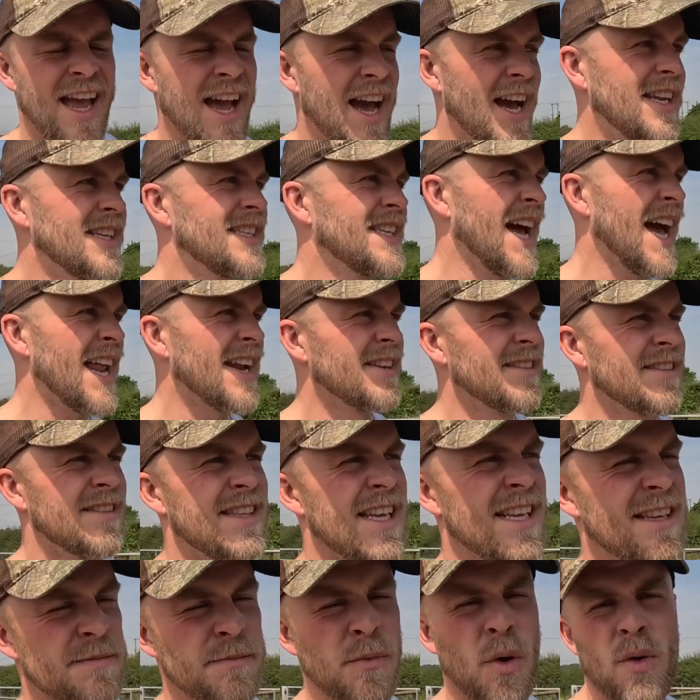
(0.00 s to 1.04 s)
And Dad has
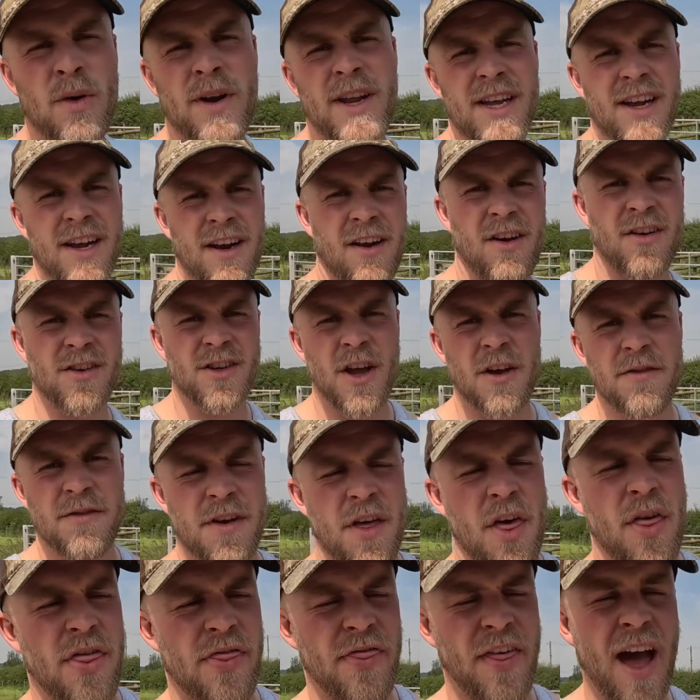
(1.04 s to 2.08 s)
this morning clocked over
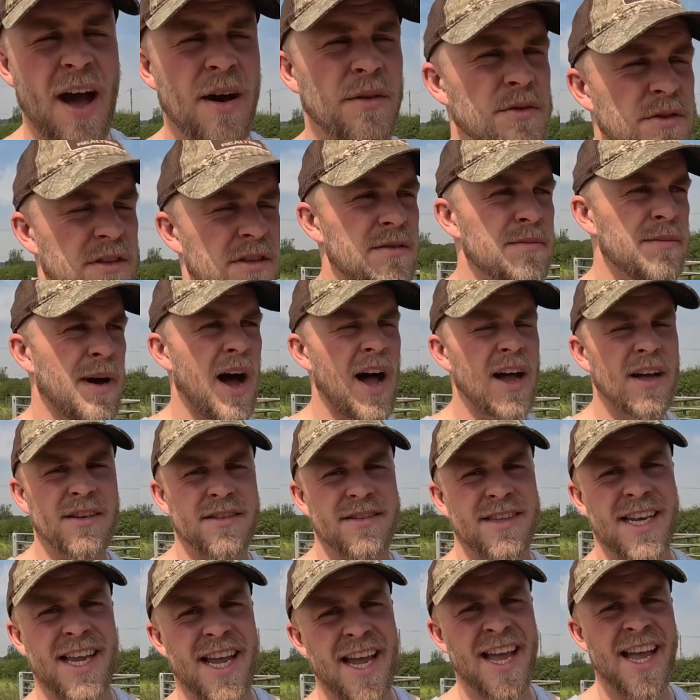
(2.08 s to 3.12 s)
1,000 miles
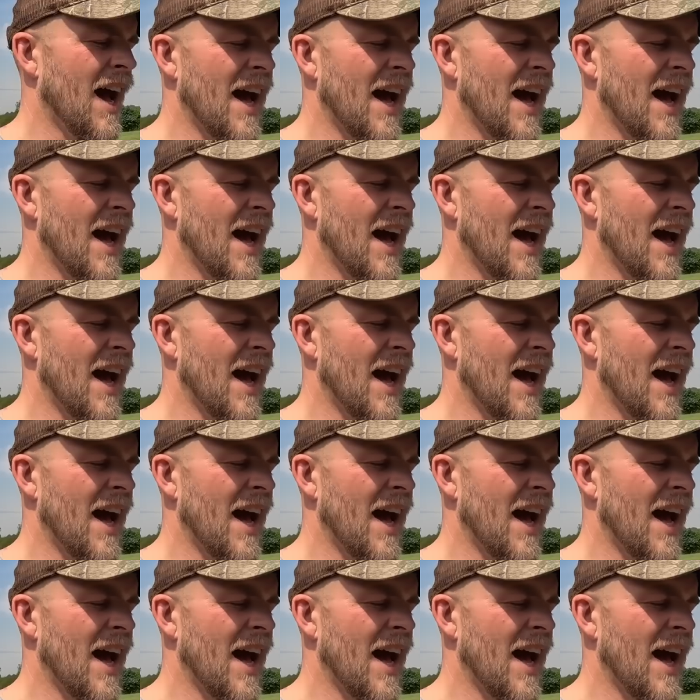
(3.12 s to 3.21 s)
in it.